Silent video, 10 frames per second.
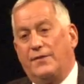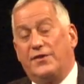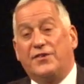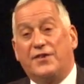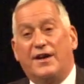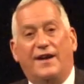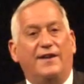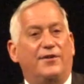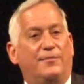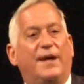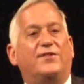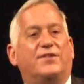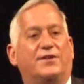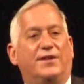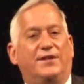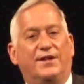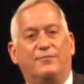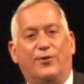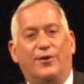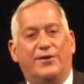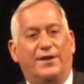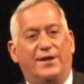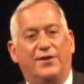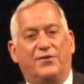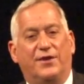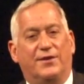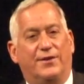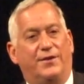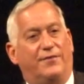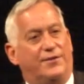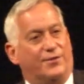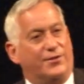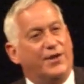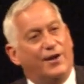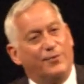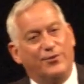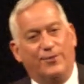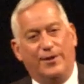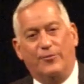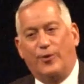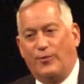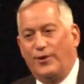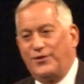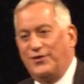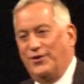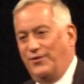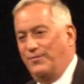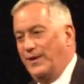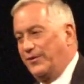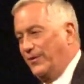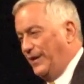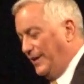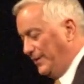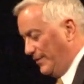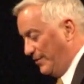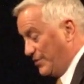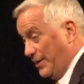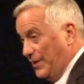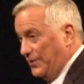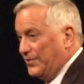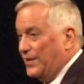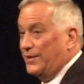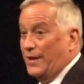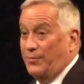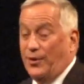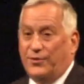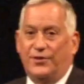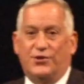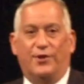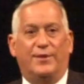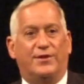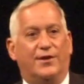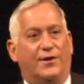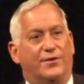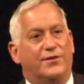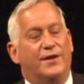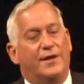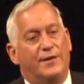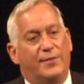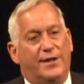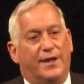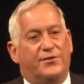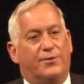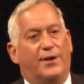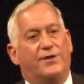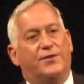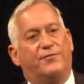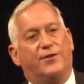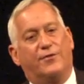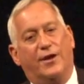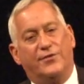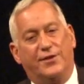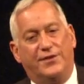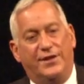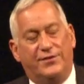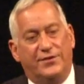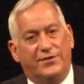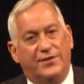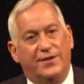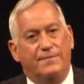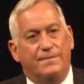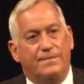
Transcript: This is the guy who basically did more than any single individual to help us win World War II by creating the machines that broke the German codes. But he gets arrested for gross indecency.